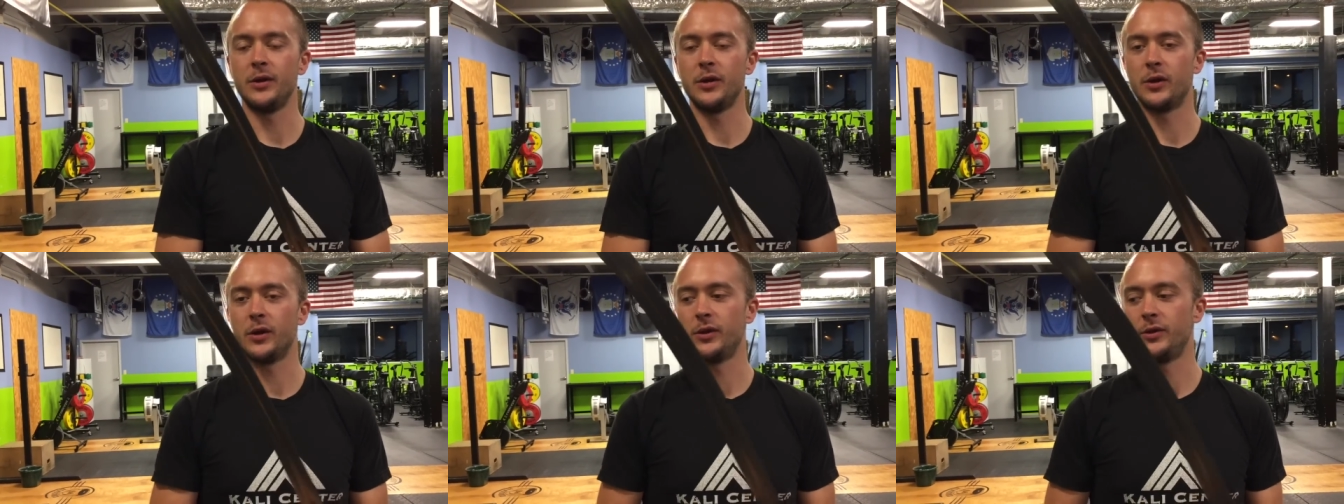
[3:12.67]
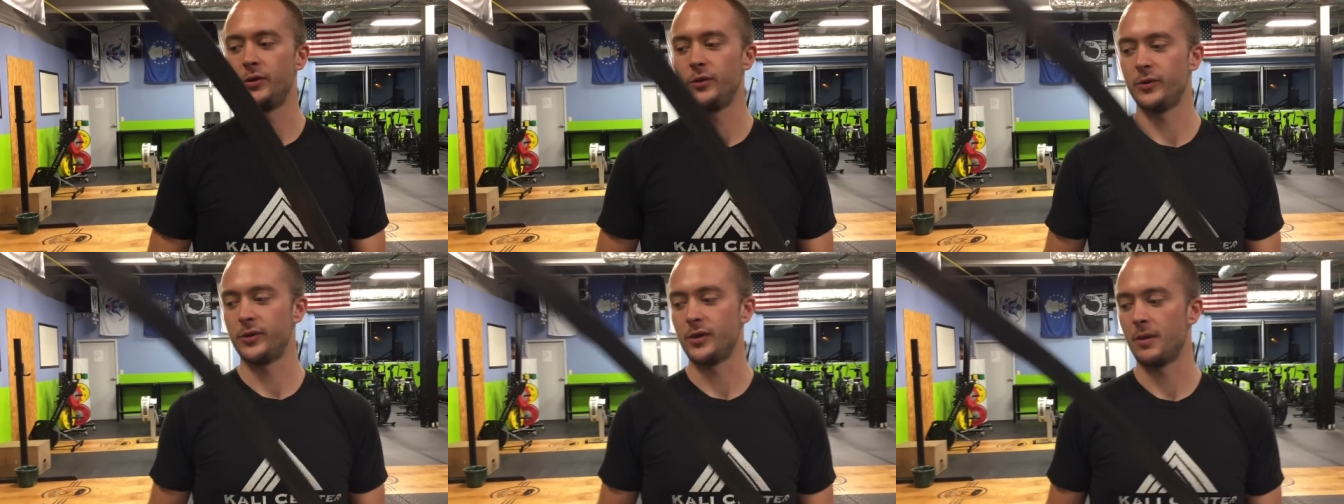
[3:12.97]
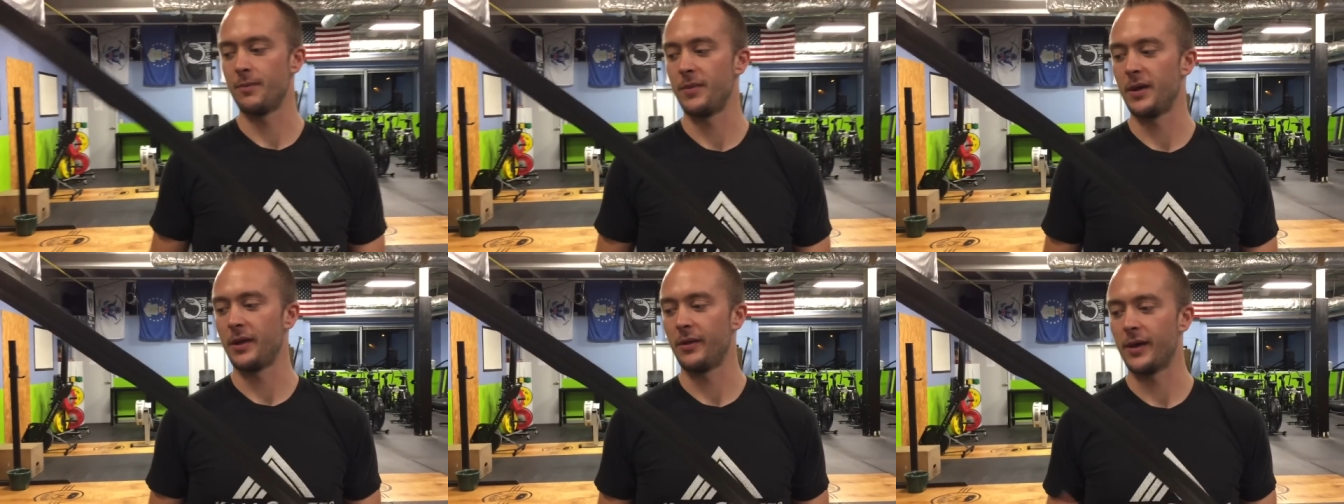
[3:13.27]
you could do
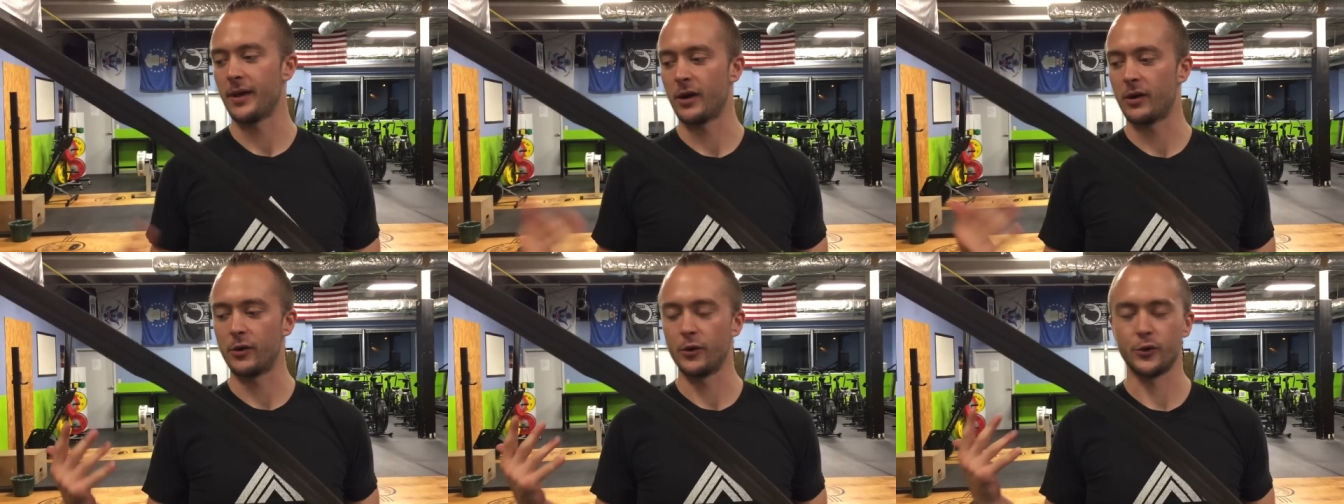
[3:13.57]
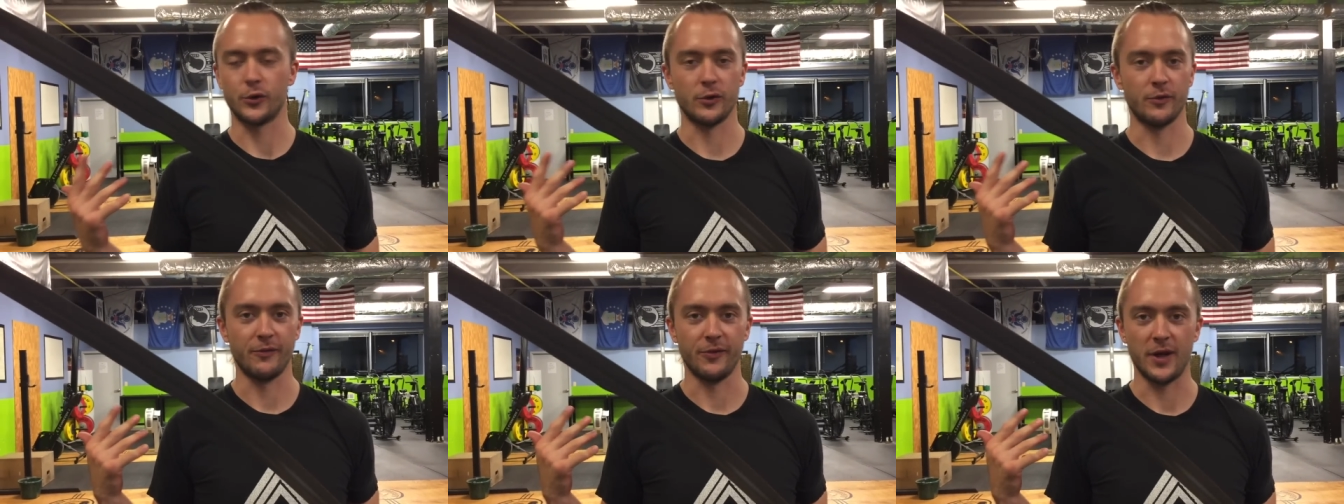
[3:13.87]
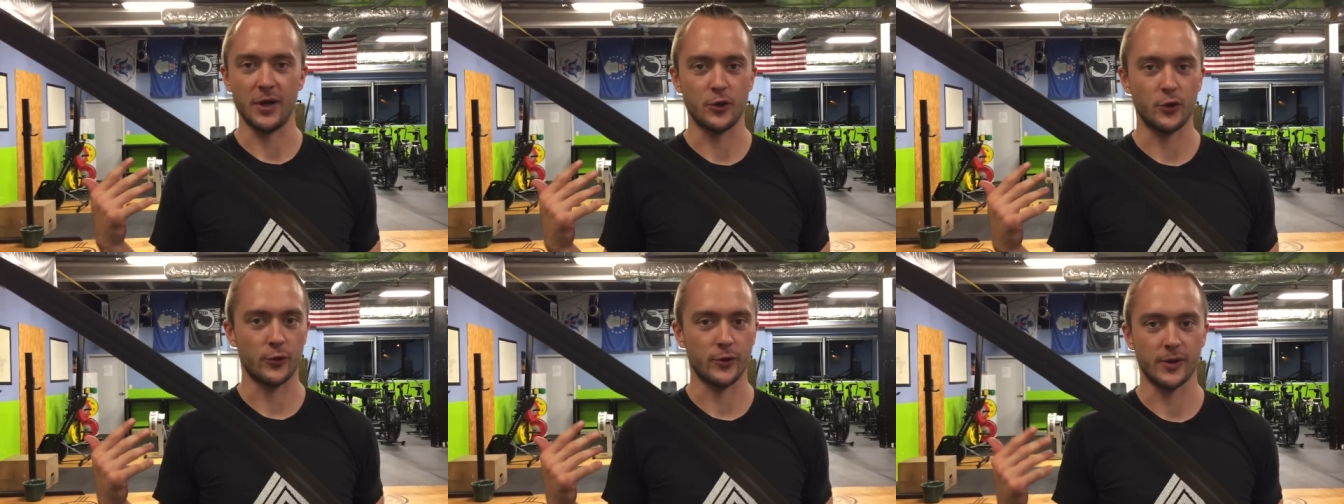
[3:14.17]
something like a Christian
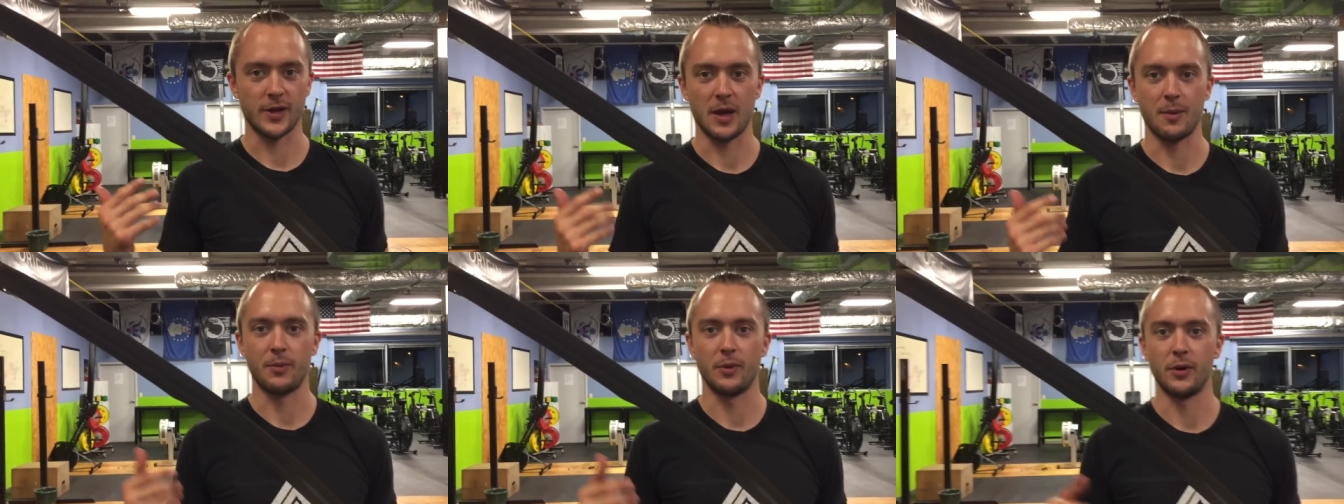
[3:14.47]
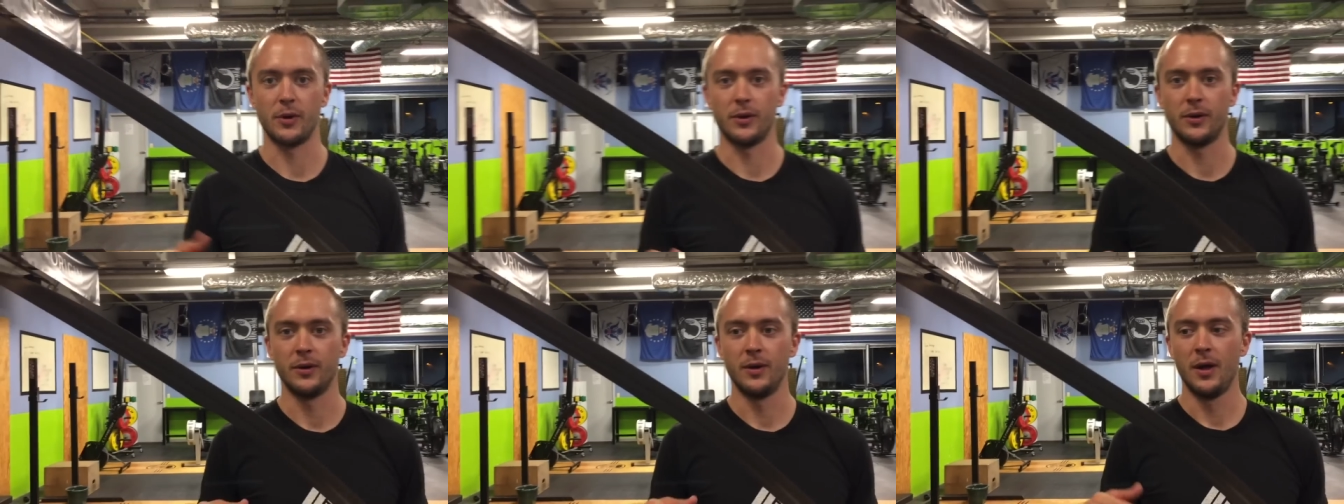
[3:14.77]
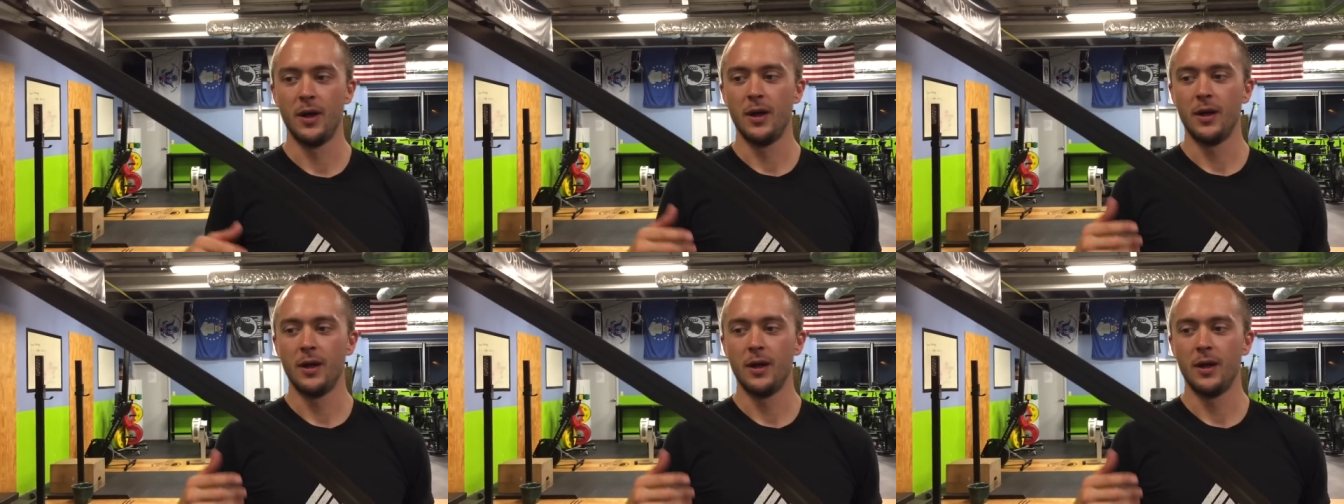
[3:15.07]
Fletcher scabbard